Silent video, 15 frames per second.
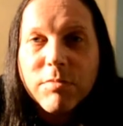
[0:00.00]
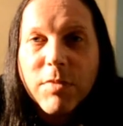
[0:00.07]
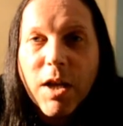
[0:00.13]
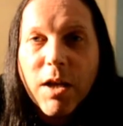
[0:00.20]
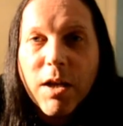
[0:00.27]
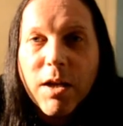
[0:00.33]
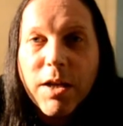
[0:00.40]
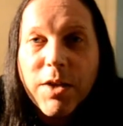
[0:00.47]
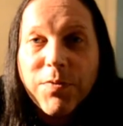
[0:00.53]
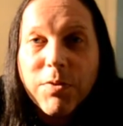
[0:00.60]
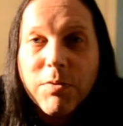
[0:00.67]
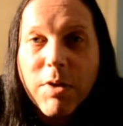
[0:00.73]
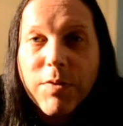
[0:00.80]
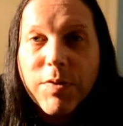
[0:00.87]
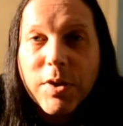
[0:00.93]
If
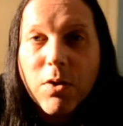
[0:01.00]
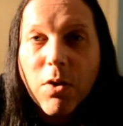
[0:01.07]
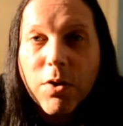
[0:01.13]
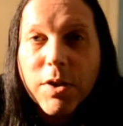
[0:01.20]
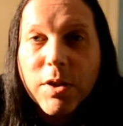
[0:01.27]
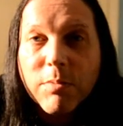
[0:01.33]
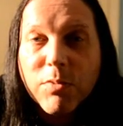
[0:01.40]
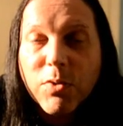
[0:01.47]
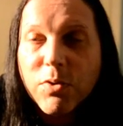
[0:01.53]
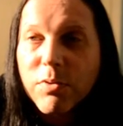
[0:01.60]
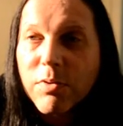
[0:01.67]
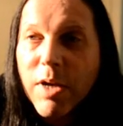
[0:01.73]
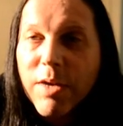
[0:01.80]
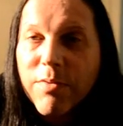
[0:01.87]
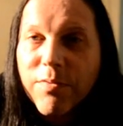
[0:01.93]
you live in Nottingham
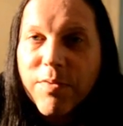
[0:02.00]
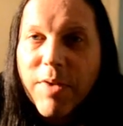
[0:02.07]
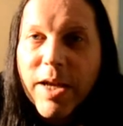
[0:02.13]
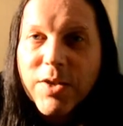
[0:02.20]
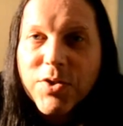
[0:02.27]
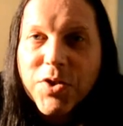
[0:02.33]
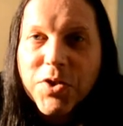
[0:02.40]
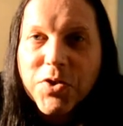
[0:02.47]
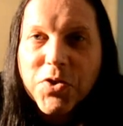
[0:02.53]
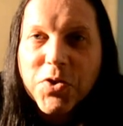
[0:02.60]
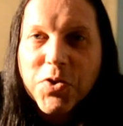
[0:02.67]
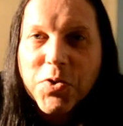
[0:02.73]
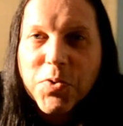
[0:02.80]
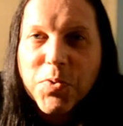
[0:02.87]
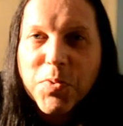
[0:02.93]
or have access
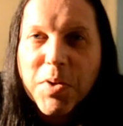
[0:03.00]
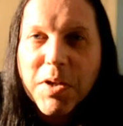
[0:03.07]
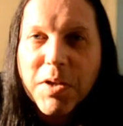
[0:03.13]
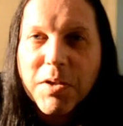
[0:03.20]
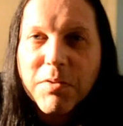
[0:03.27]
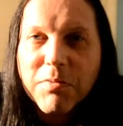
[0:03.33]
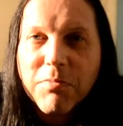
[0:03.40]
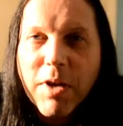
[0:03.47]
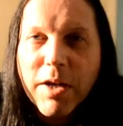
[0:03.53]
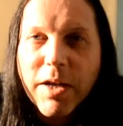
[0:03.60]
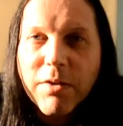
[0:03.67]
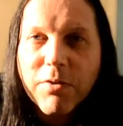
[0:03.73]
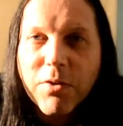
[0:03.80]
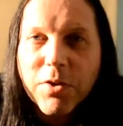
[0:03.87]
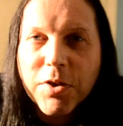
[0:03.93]
to
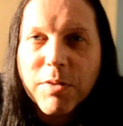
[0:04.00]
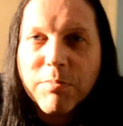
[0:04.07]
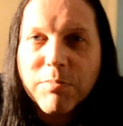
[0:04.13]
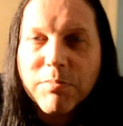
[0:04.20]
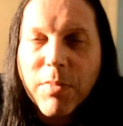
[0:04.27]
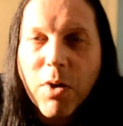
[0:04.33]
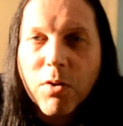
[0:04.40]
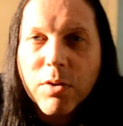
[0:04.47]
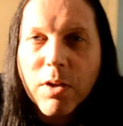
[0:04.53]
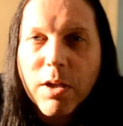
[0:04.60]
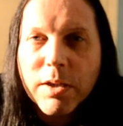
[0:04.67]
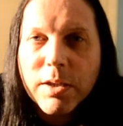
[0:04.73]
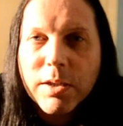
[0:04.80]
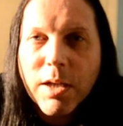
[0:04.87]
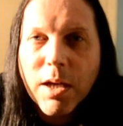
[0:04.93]
Radio Nottingham
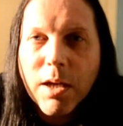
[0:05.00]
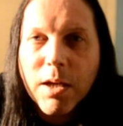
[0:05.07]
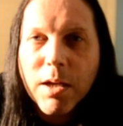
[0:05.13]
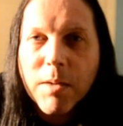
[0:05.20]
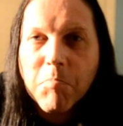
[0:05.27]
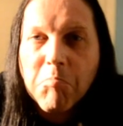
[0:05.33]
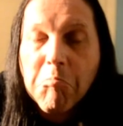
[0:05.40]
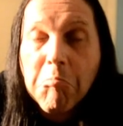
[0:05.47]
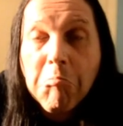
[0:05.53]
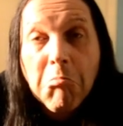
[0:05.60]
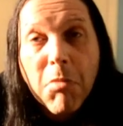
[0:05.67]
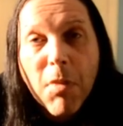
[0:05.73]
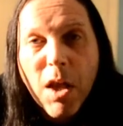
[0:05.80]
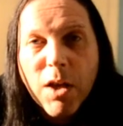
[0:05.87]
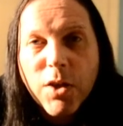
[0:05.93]
online,
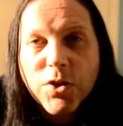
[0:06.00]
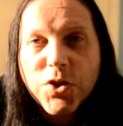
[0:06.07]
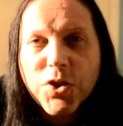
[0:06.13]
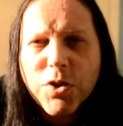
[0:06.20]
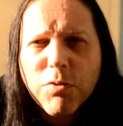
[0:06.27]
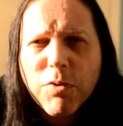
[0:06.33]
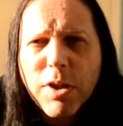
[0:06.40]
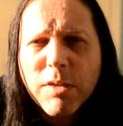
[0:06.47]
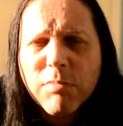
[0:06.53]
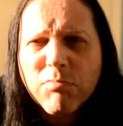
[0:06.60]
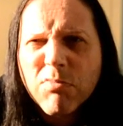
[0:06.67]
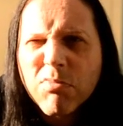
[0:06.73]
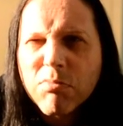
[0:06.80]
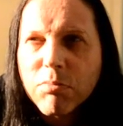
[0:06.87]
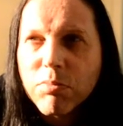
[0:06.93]
tune
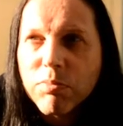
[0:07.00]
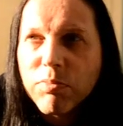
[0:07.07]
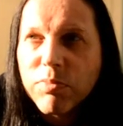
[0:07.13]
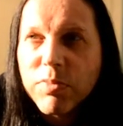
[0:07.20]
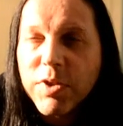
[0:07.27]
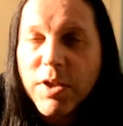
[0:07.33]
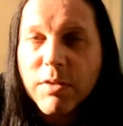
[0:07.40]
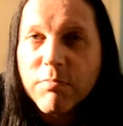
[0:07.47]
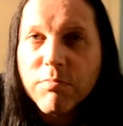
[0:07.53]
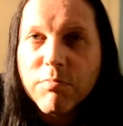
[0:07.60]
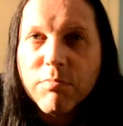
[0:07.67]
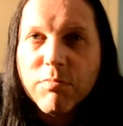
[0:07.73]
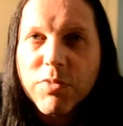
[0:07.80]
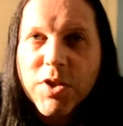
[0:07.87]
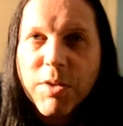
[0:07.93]
in,
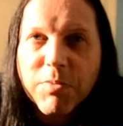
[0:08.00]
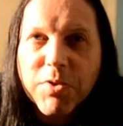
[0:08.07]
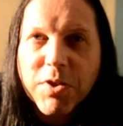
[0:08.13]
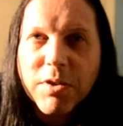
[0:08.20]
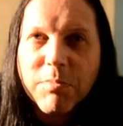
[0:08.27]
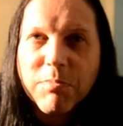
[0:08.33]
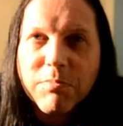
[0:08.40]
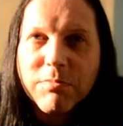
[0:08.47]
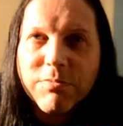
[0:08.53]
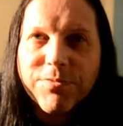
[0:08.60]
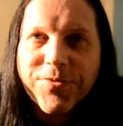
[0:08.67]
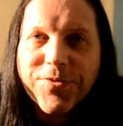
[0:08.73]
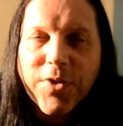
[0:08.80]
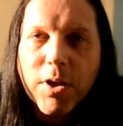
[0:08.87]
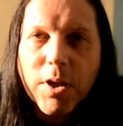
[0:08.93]
sometime
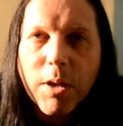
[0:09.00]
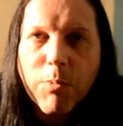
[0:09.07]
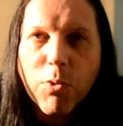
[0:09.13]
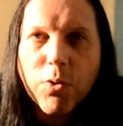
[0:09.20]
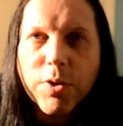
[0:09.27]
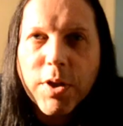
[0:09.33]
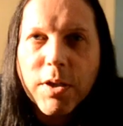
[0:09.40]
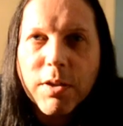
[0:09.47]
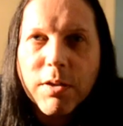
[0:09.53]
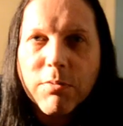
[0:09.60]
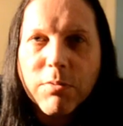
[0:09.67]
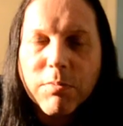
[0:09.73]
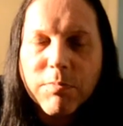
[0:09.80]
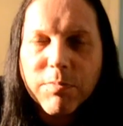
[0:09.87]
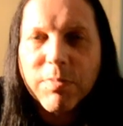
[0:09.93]
Friday morning. It
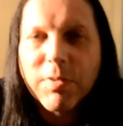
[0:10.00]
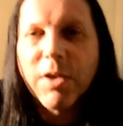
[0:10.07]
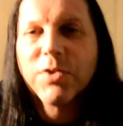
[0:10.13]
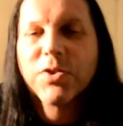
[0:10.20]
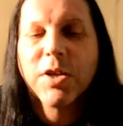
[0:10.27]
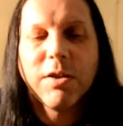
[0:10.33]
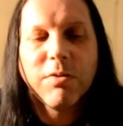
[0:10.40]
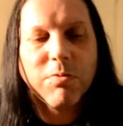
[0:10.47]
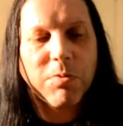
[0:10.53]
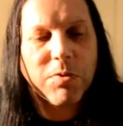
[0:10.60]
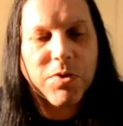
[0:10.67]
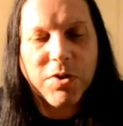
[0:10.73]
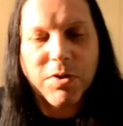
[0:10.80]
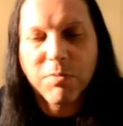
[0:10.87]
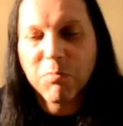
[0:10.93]
will, like I said,
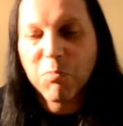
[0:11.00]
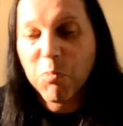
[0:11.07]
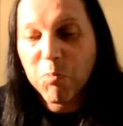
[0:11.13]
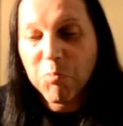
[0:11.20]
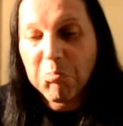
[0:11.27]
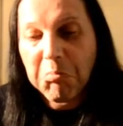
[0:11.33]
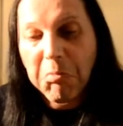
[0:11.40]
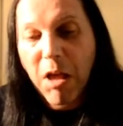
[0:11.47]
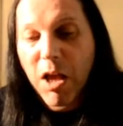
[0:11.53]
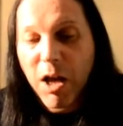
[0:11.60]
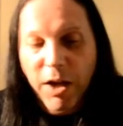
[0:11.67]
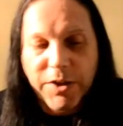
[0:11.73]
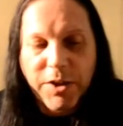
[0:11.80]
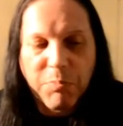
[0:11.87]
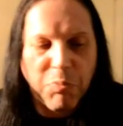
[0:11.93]

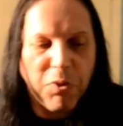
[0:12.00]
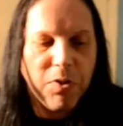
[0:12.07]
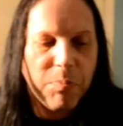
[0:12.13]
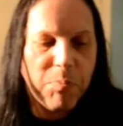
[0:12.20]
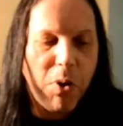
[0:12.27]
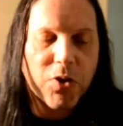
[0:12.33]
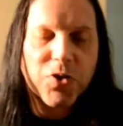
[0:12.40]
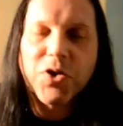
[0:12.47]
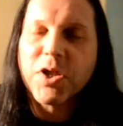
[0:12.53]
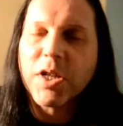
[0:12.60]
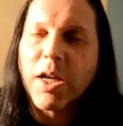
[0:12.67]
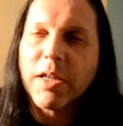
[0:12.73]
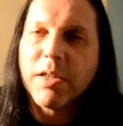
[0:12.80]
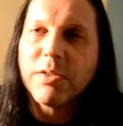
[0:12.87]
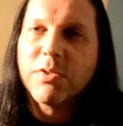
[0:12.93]
I did
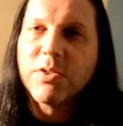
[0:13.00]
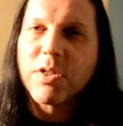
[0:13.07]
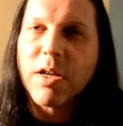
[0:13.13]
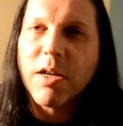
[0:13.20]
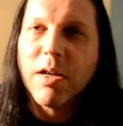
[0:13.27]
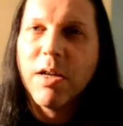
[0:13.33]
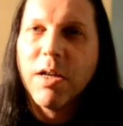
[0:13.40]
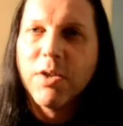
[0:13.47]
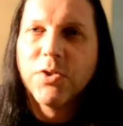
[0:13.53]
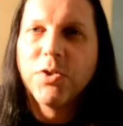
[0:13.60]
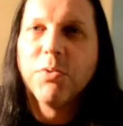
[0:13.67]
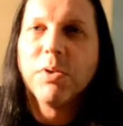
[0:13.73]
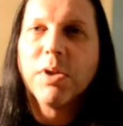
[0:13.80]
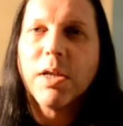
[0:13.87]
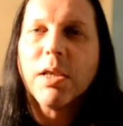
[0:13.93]
postulate
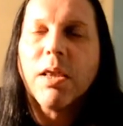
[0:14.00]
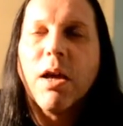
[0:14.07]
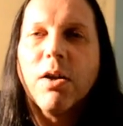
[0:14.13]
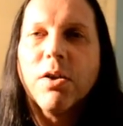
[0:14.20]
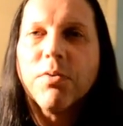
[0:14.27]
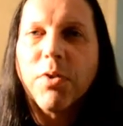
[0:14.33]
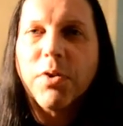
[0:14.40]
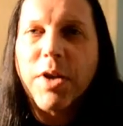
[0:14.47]
doing it live